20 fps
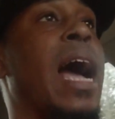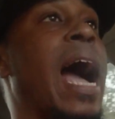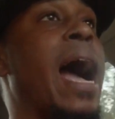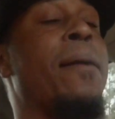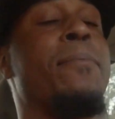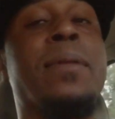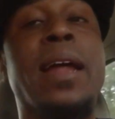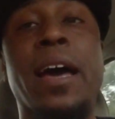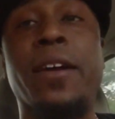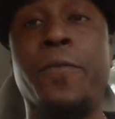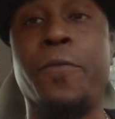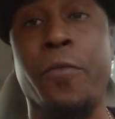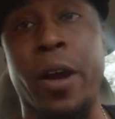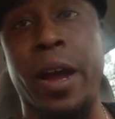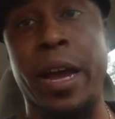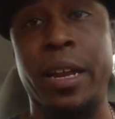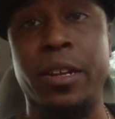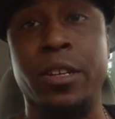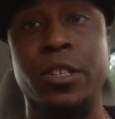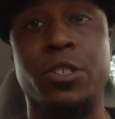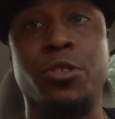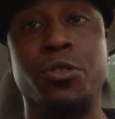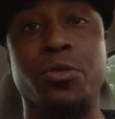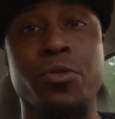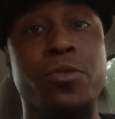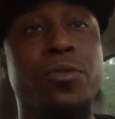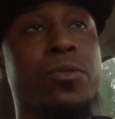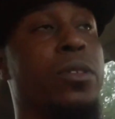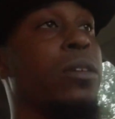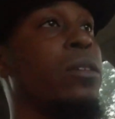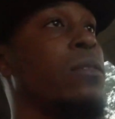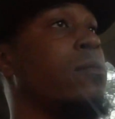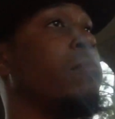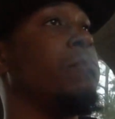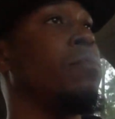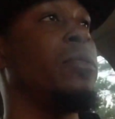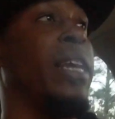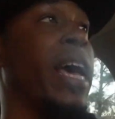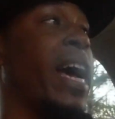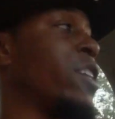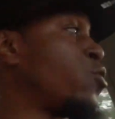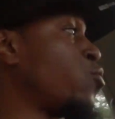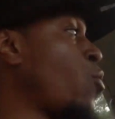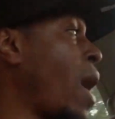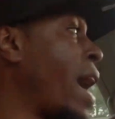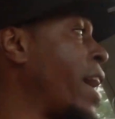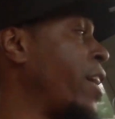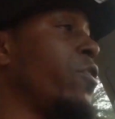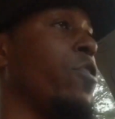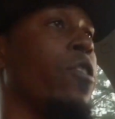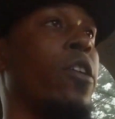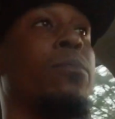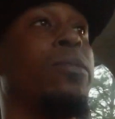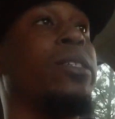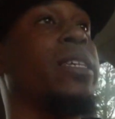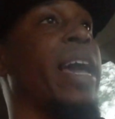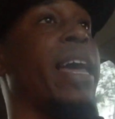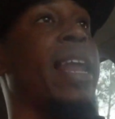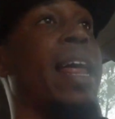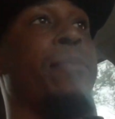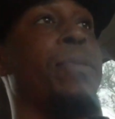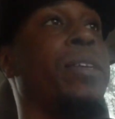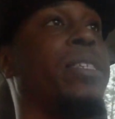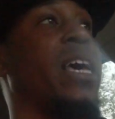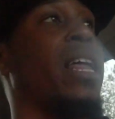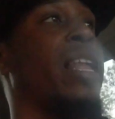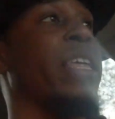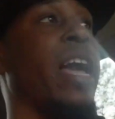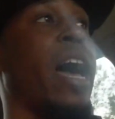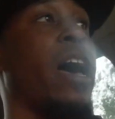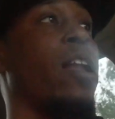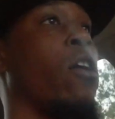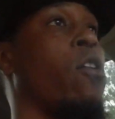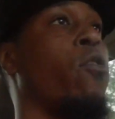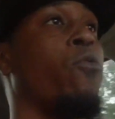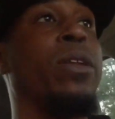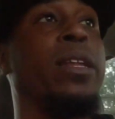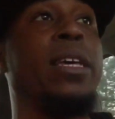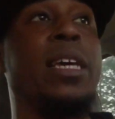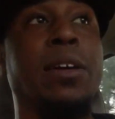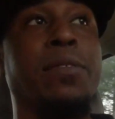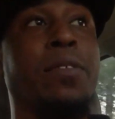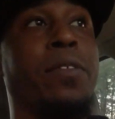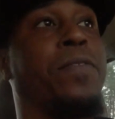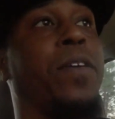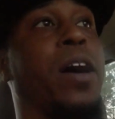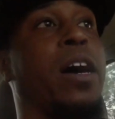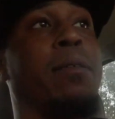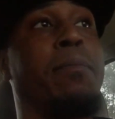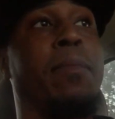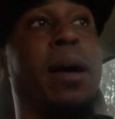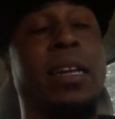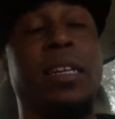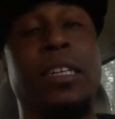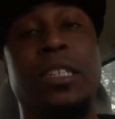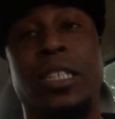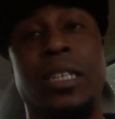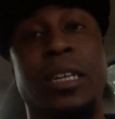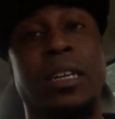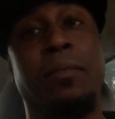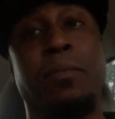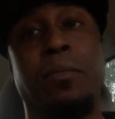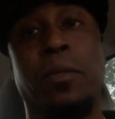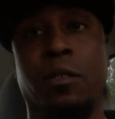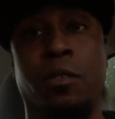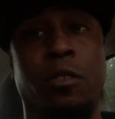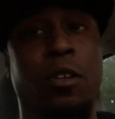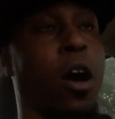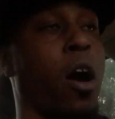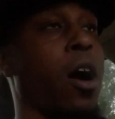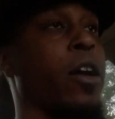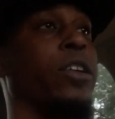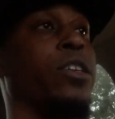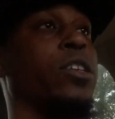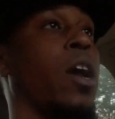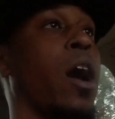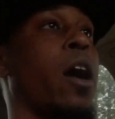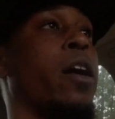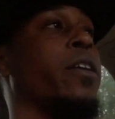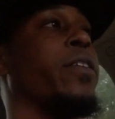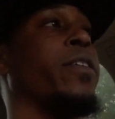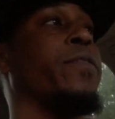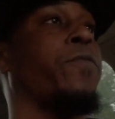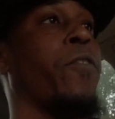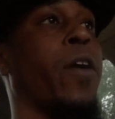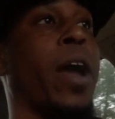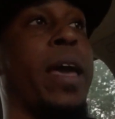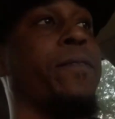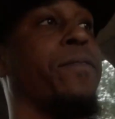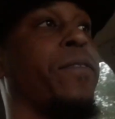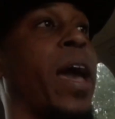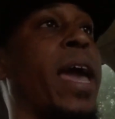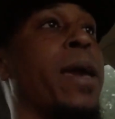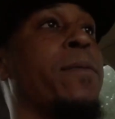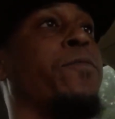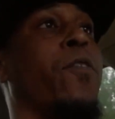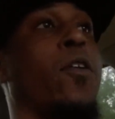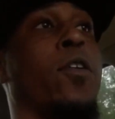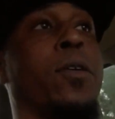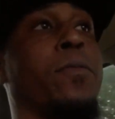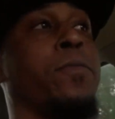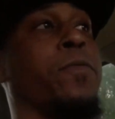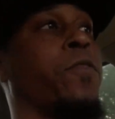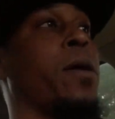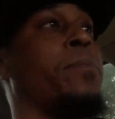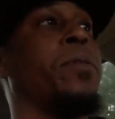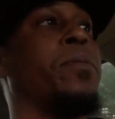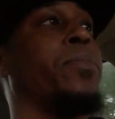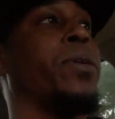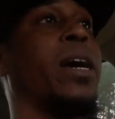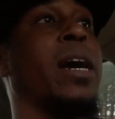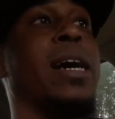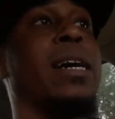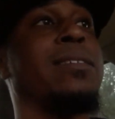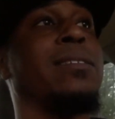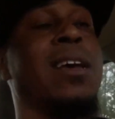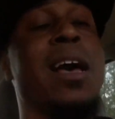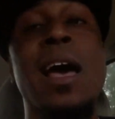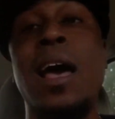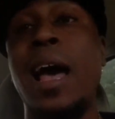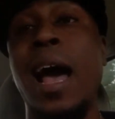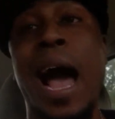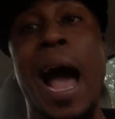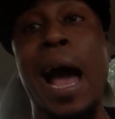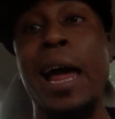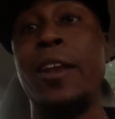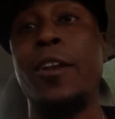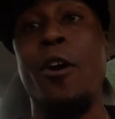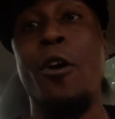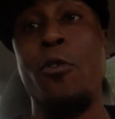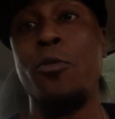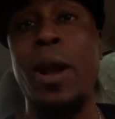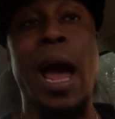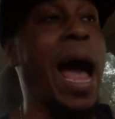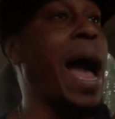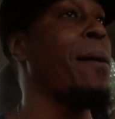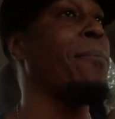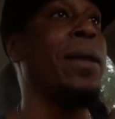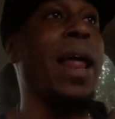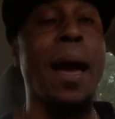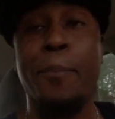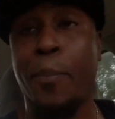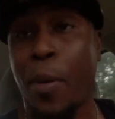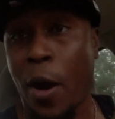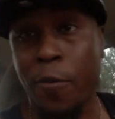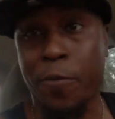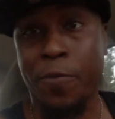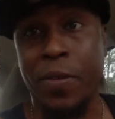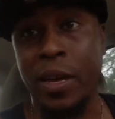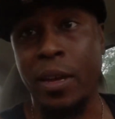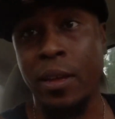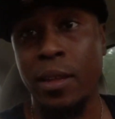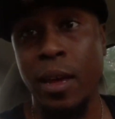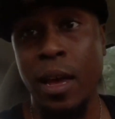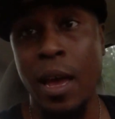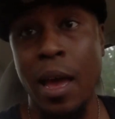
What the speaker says: I'm not afraid of the truth. That's why, you know what I'm saying, I be telling y'all I don't really give a fuck about this shit garnering fame from it, because I know I'm not perfect.